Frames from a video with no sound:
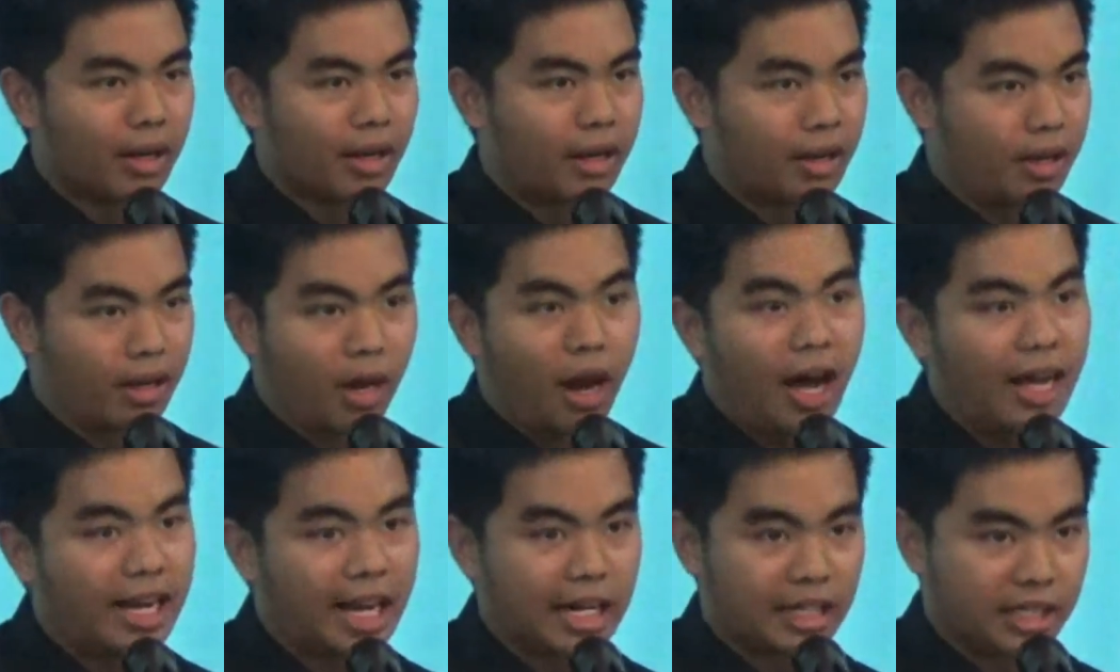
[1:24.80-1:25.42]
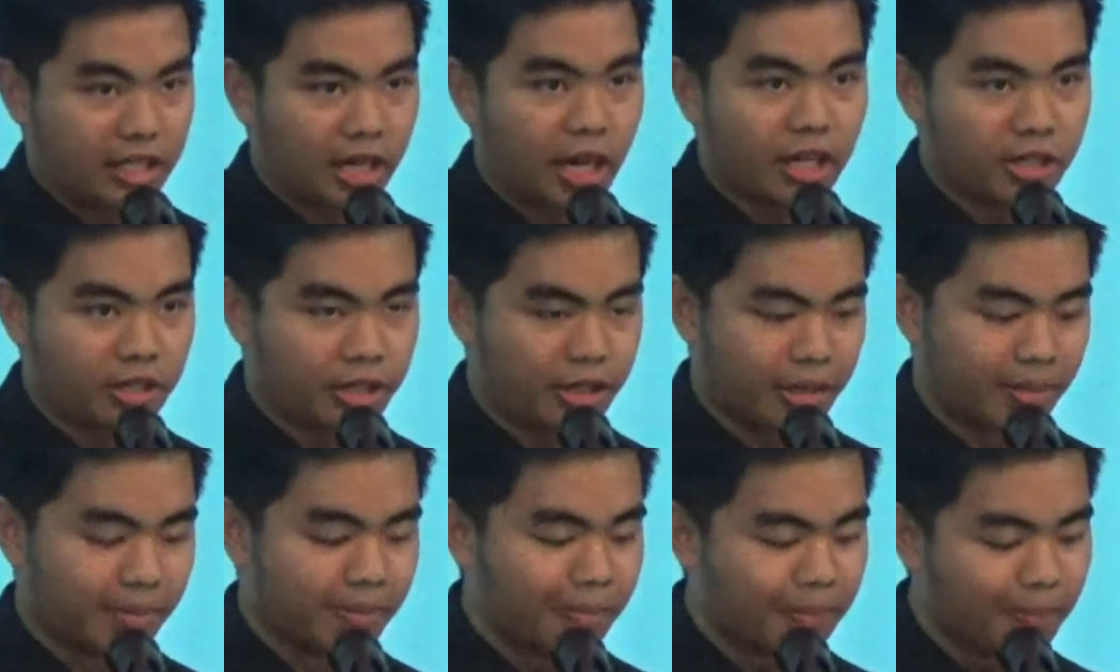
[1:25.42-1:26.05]
God had touched
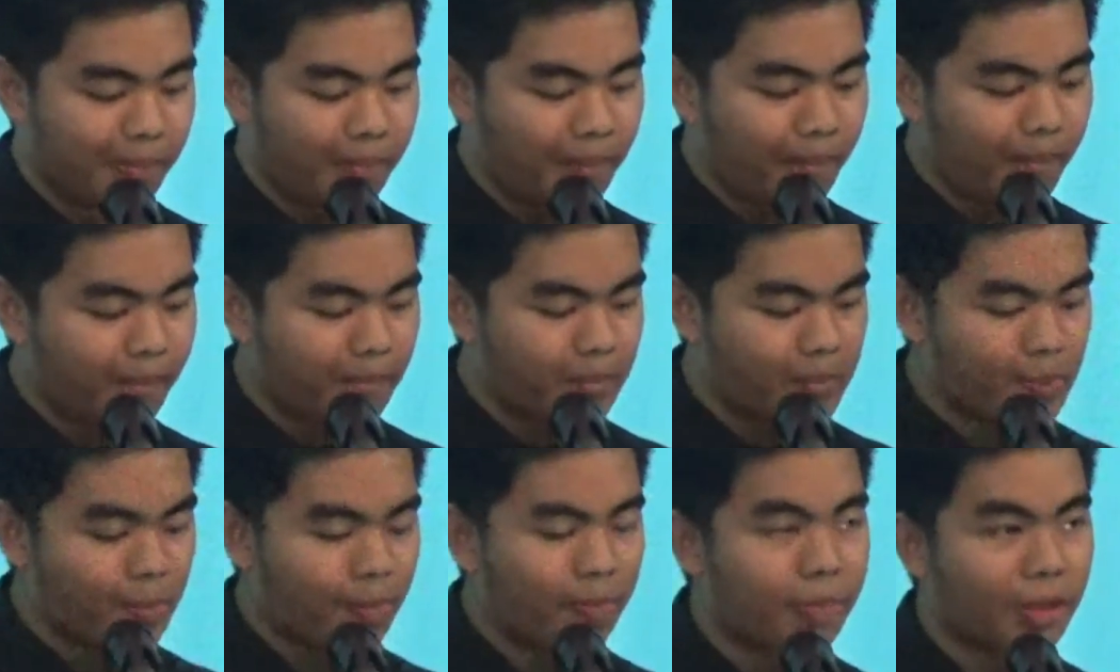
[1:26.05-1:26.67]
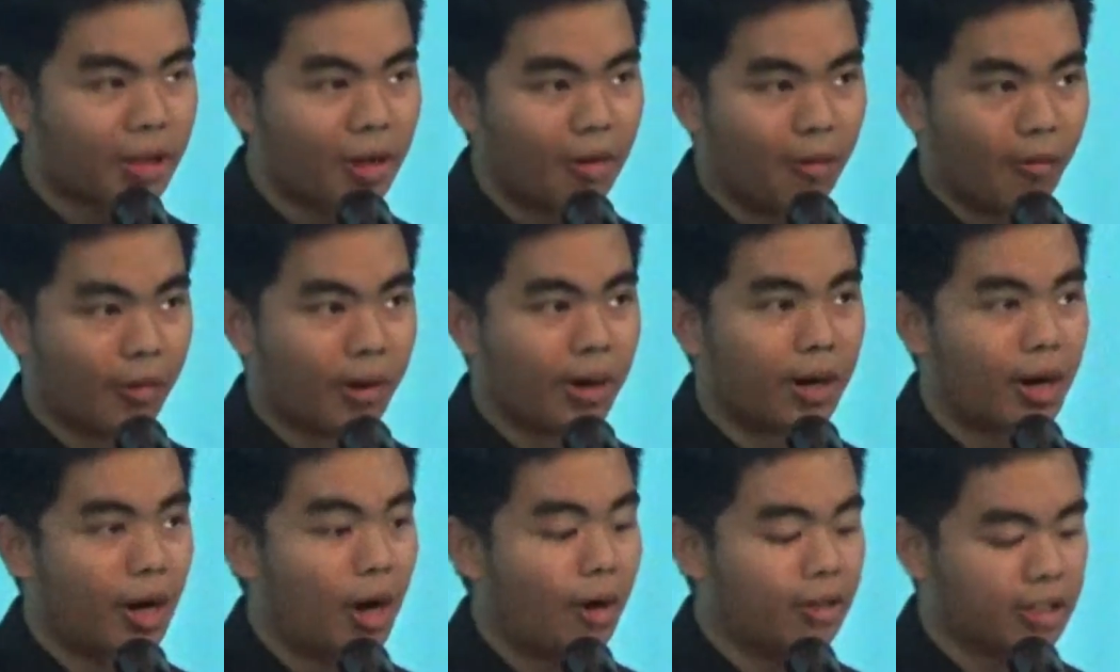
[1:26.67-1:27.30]
them.
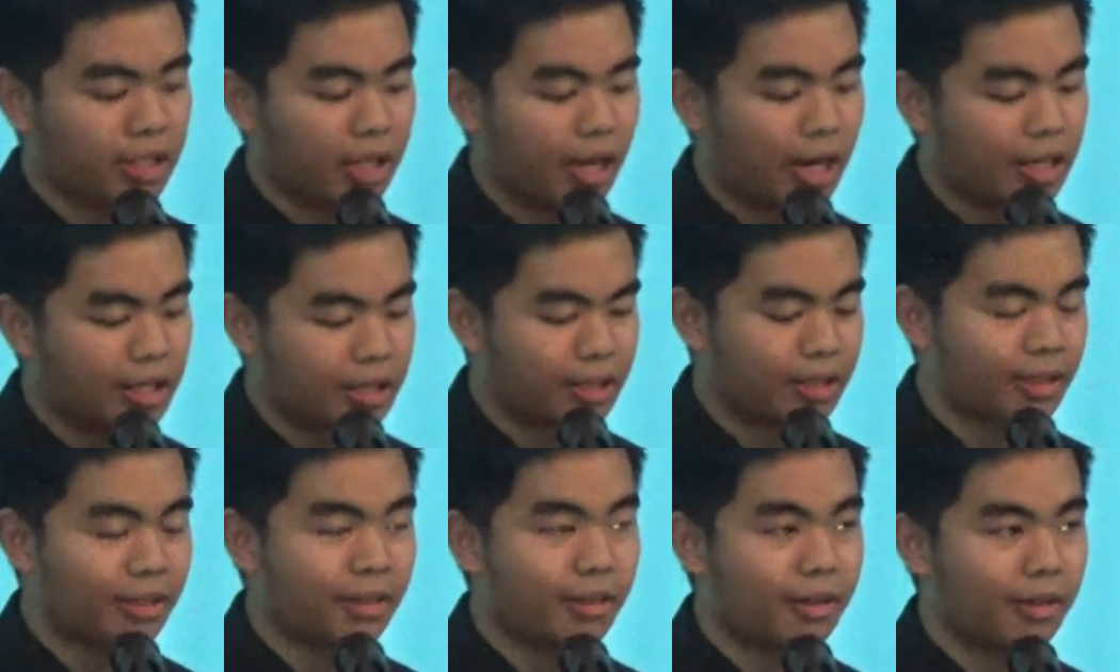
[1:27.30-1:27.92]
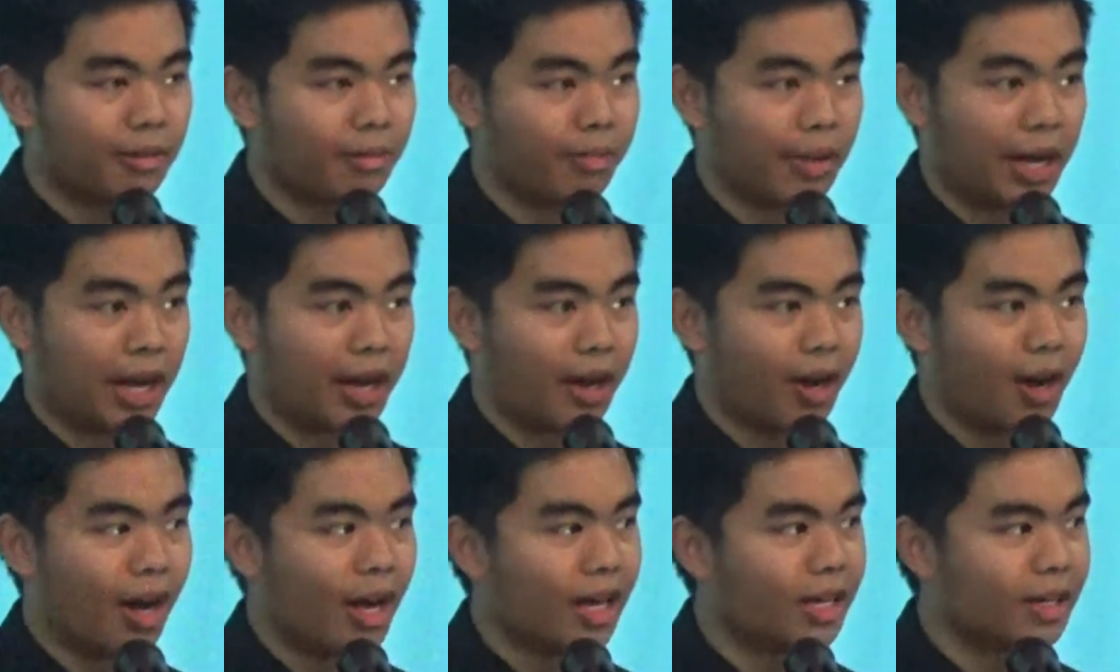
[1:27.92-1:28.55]
We were all touched by
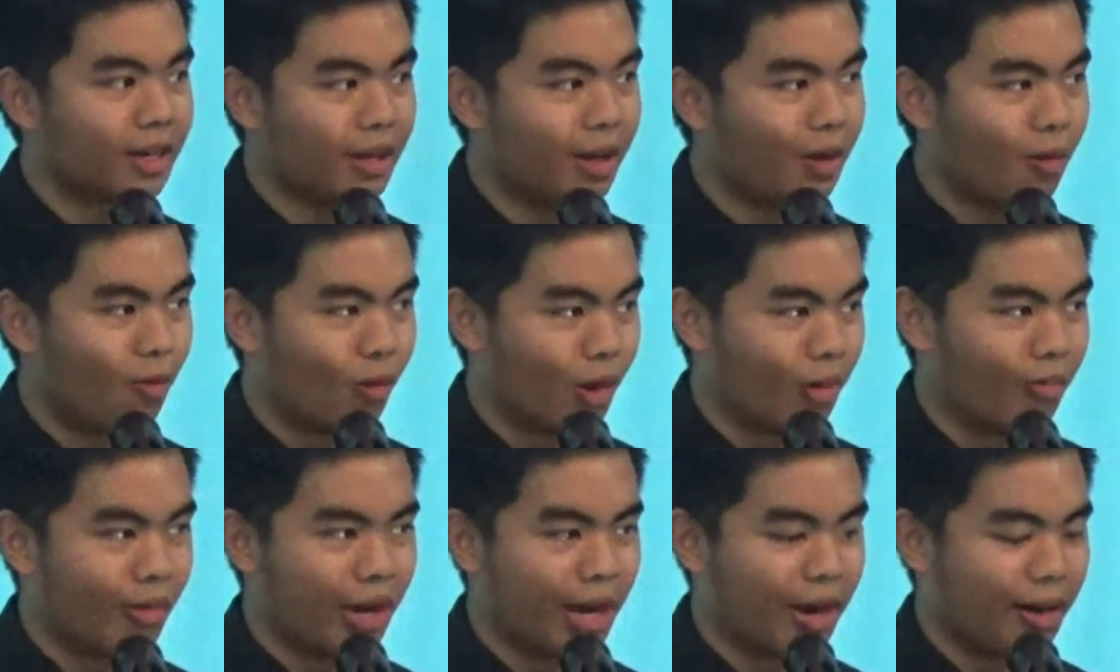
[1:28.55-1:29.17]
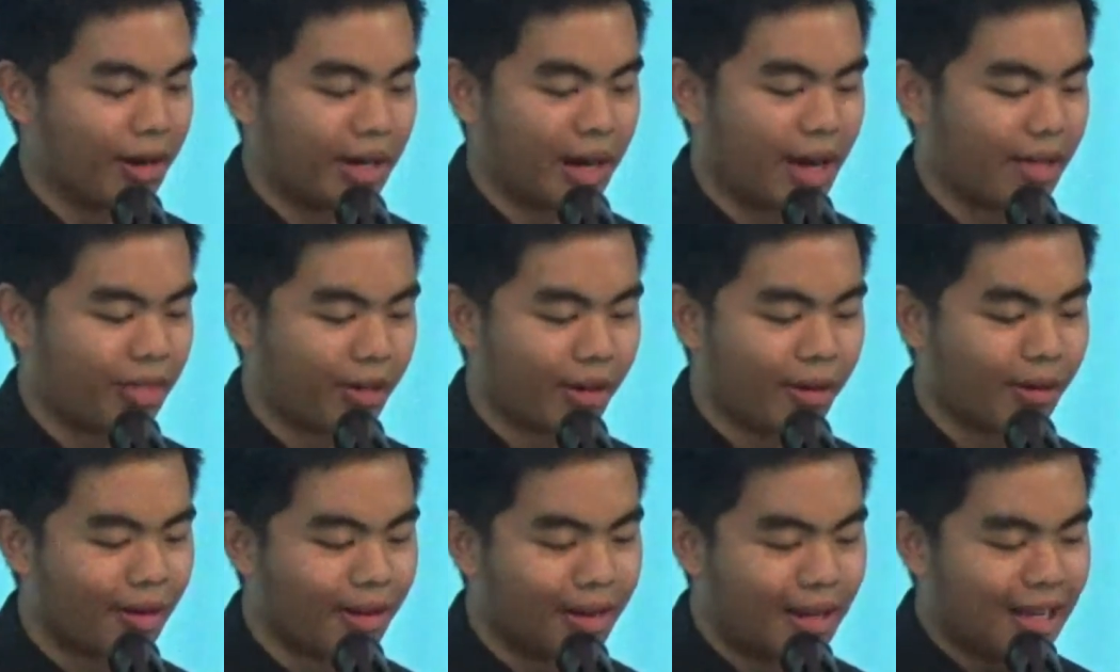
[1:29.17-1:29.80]
God, one way or another.